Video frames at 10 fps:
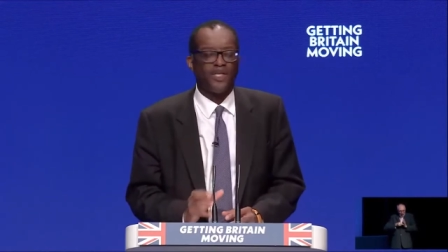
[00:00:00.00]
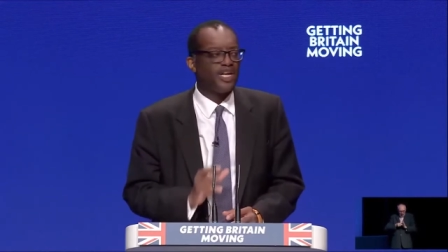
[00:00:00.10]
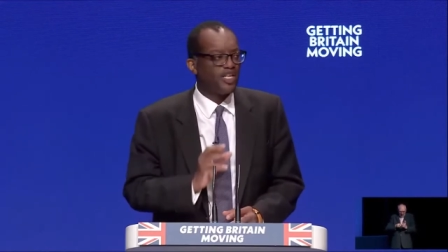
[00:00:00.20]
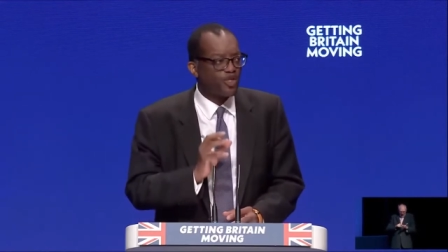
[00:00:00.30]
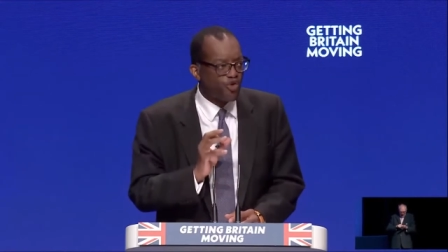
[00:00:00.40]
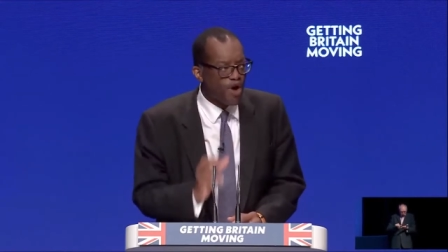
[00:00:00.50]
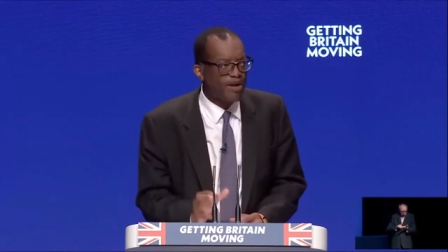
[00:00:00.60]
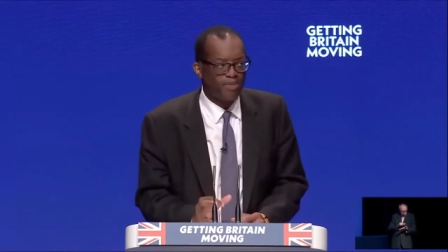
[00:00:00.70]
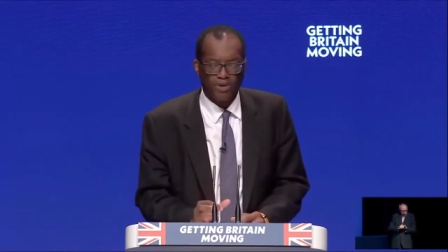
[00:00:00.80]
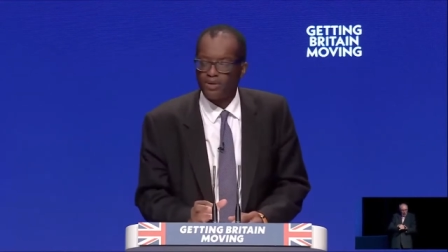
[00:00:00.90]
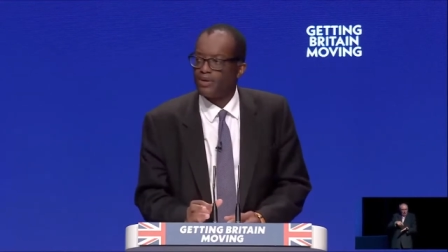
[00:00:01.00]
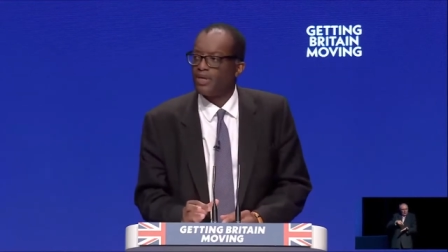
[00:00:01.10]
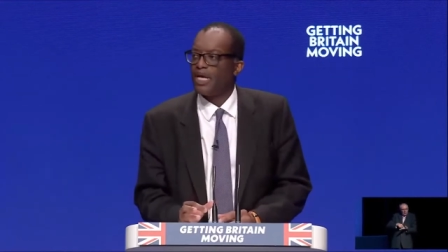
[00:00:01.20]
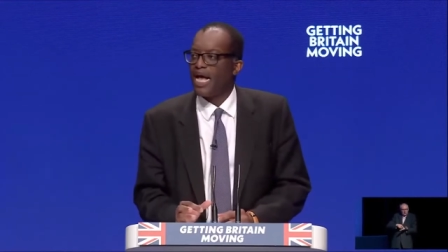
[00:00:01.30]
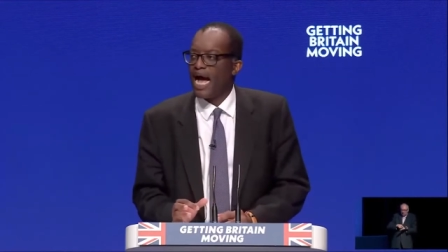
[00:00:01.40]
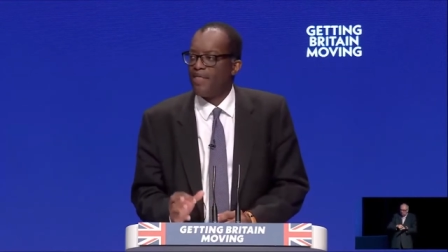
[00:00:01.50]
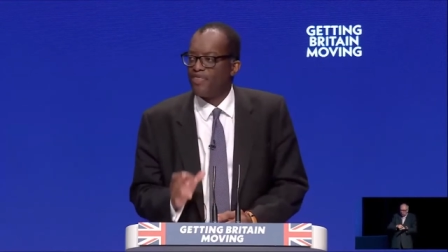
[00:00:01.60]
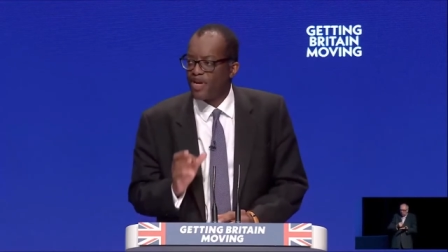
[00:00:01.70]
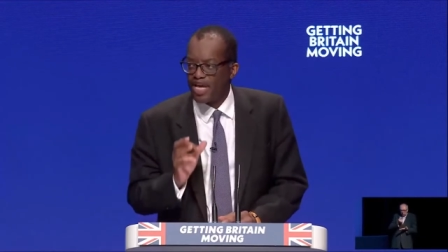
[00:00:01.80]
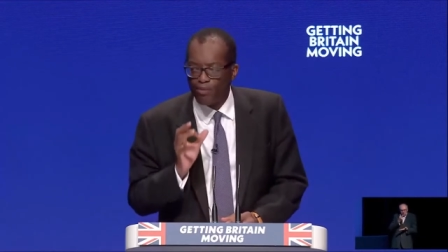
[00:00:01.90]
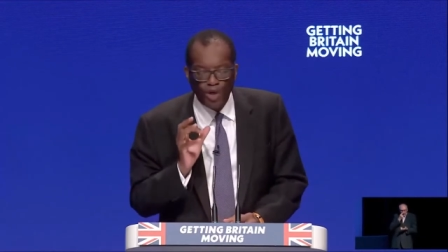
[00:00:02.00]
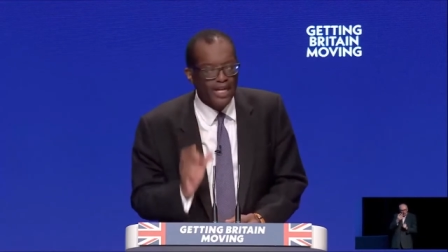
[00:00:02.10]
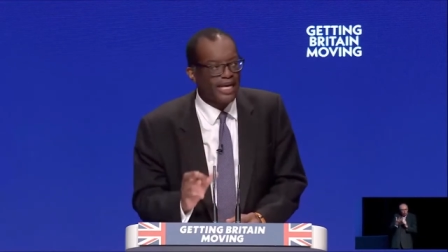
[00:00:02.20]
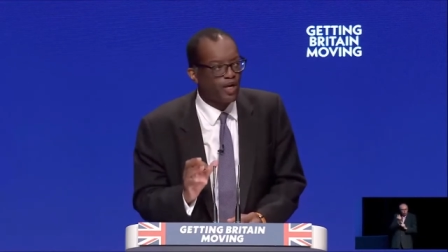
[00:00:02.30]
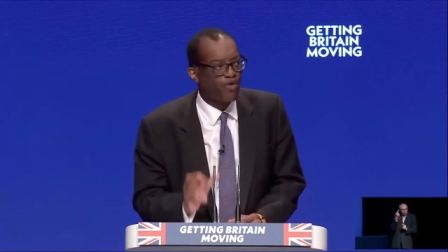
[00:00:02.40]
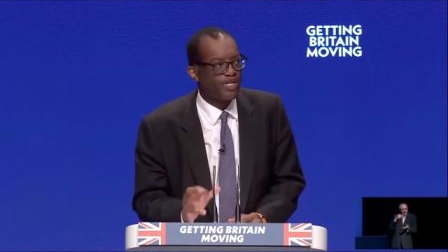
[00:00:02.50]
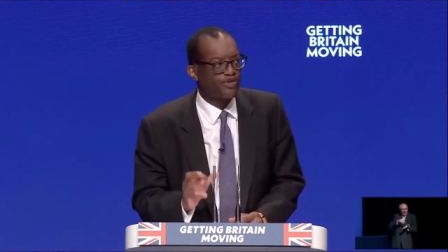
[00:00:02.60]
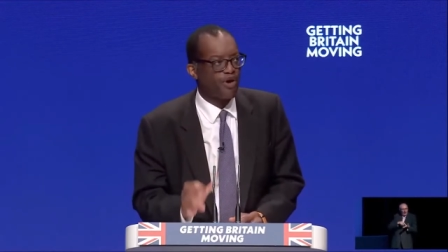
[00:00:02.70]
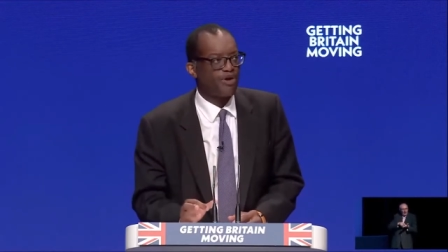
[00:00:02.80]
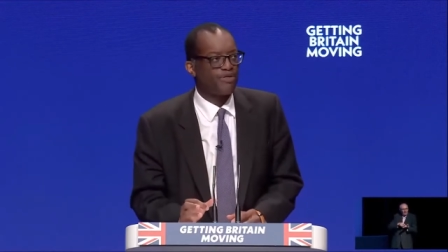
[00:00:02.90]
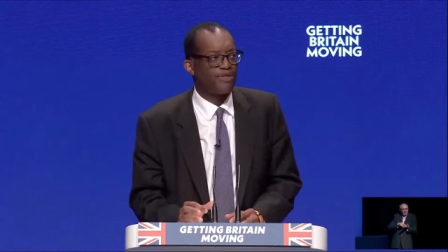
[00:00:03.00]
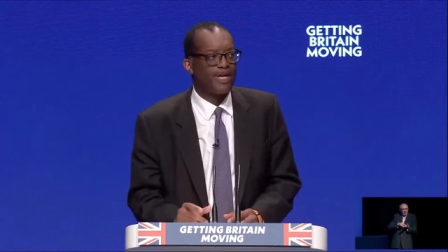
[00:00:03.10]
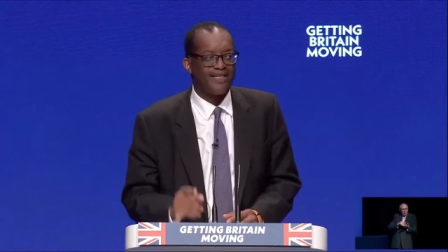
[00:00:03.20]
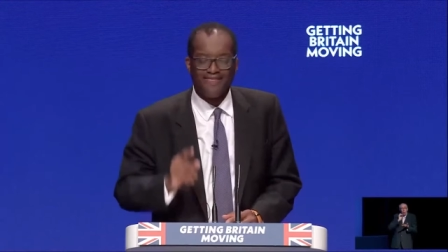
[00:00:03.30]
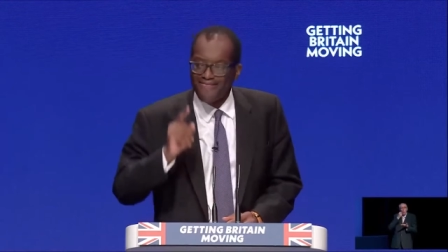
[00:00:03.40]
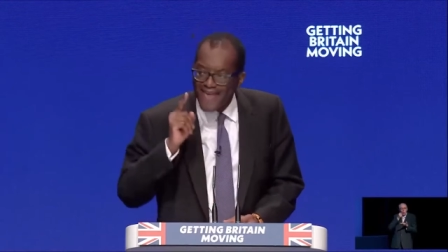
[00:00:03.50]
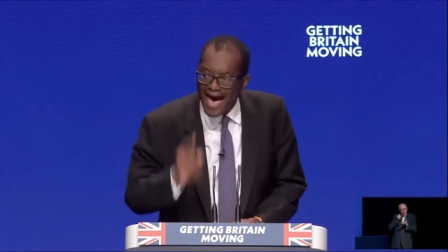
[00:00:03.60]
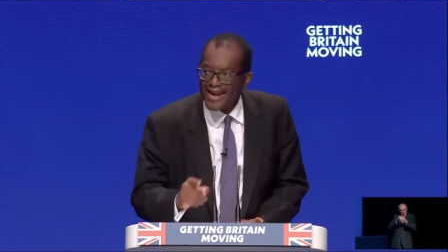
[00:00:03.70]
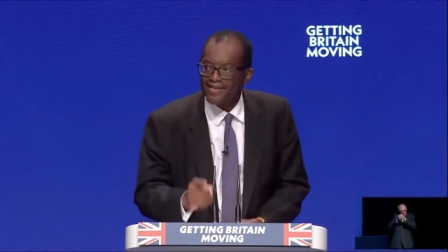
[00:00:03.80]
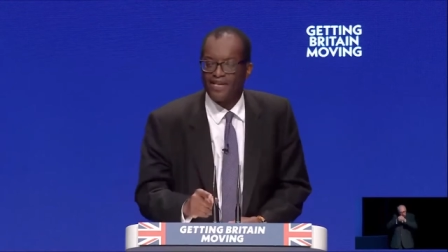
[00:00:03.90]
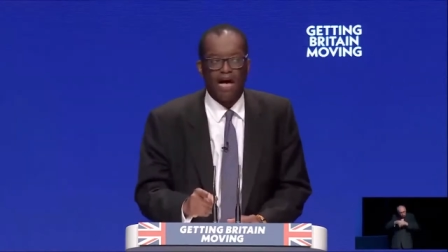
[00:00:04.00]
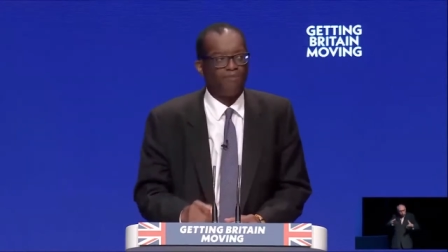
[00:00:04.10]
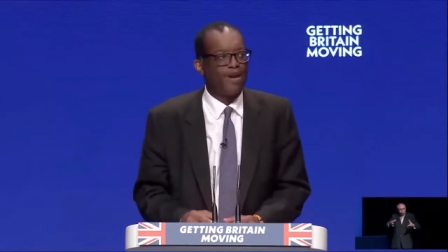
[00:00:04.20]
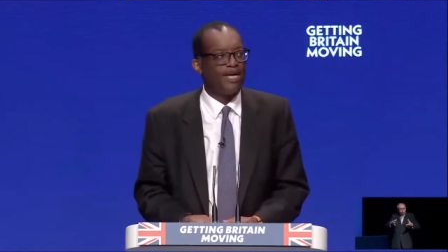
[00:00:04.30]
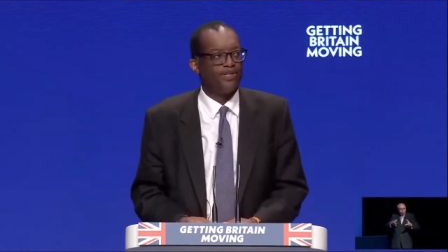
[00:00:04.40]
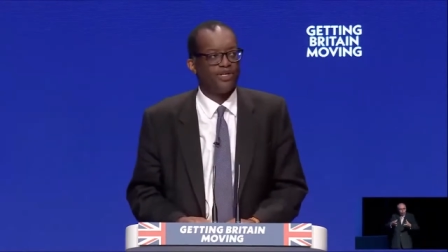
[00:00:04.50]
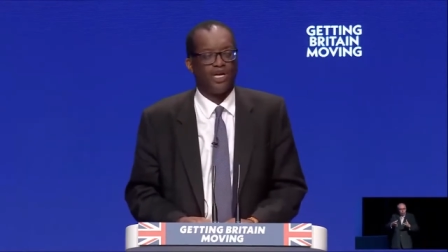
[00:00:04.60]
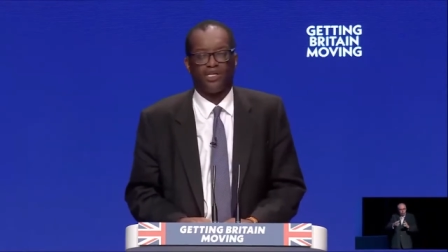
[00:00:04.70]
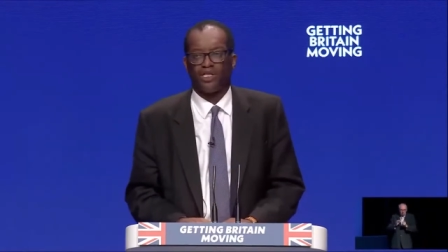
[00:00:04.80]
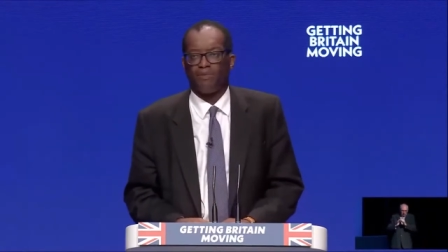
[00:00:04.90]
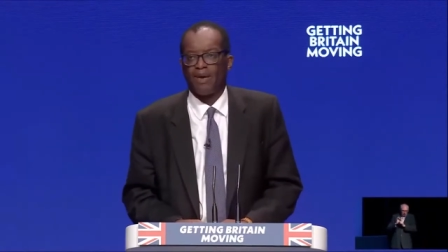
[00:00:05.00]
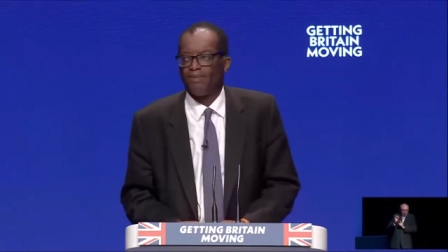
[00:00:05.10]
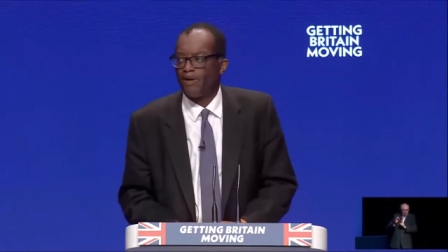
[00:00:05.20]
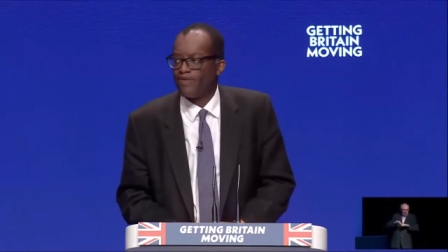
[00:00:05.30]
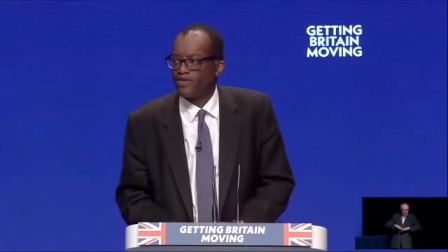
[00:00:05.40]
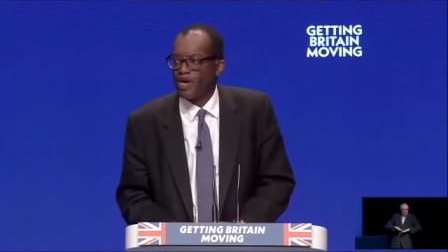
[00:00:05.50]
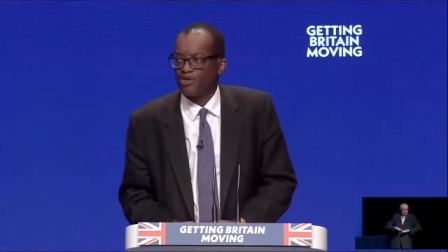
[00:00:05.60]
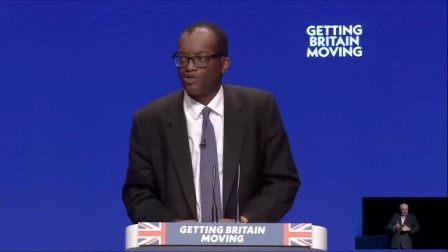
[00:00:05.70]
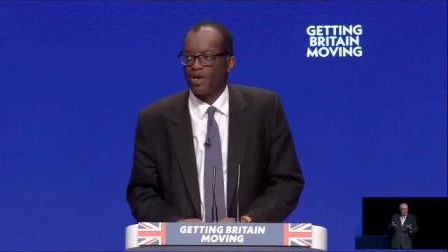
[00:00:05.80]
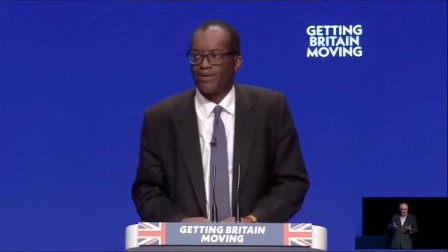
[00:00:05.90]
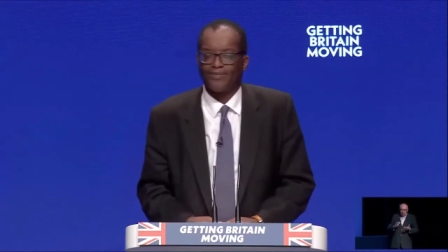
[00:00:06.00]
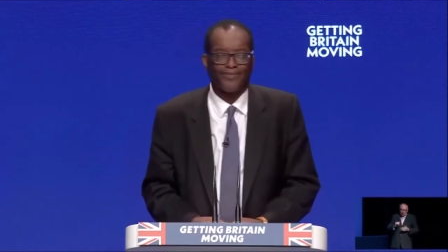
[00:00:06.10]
that it is credible, and that it will increase growth. That is our pledge to the people of this country.